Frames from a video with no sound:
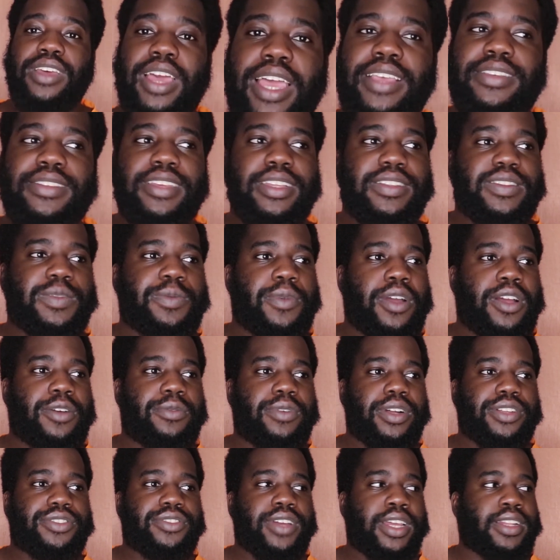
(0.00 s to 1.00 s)
I said
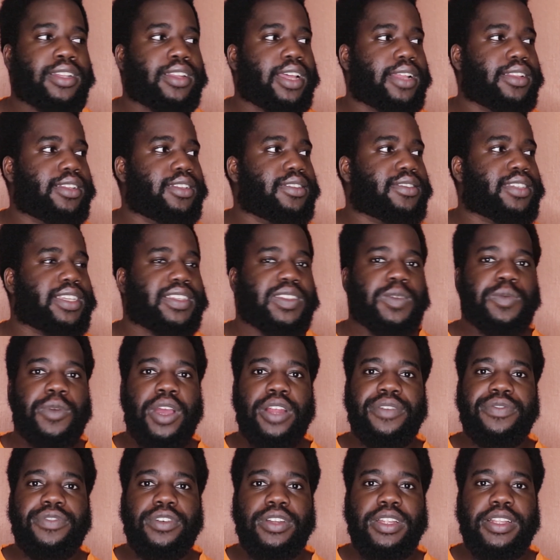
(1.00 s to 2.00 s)
smartwatch, right? I didn't say
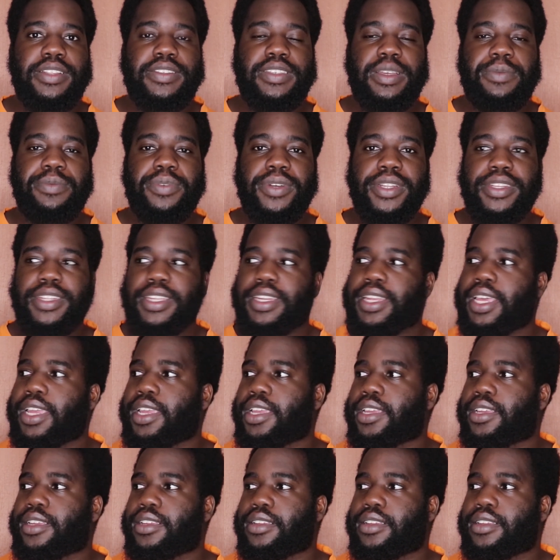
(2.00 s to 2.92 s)
smartphone at some point, did I?